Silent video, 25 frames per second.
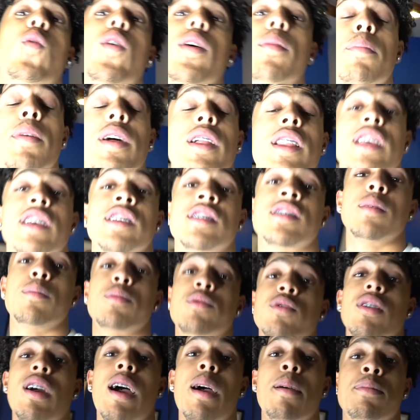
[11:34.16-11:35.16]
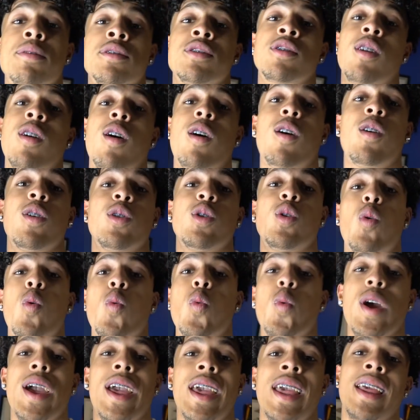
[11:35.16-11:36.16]
1 million subscribers are on the
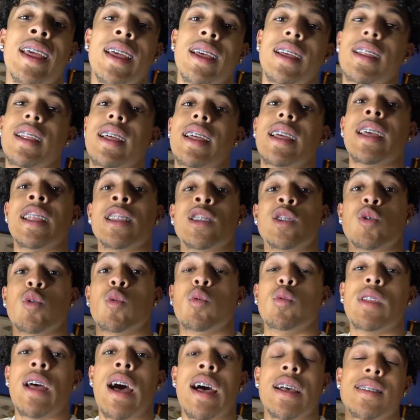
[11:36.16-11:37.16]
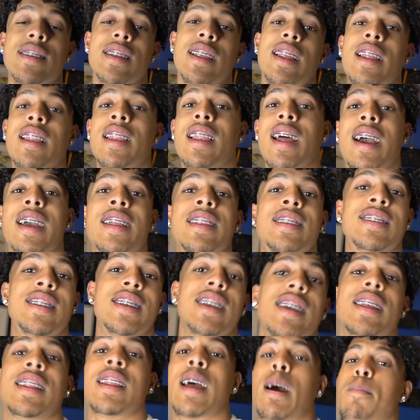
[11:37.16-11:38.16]
way in
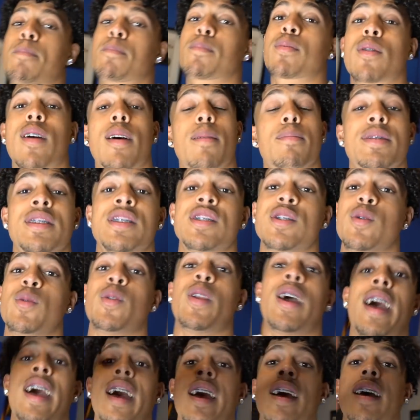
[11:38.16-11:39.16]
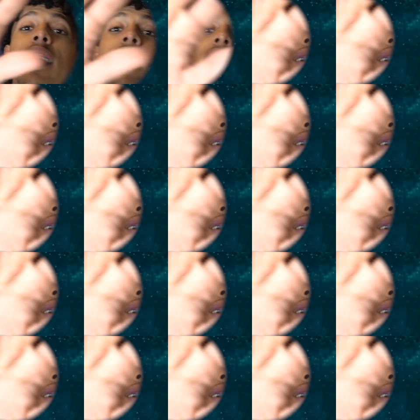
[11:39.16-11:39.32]
2019, I promise you that.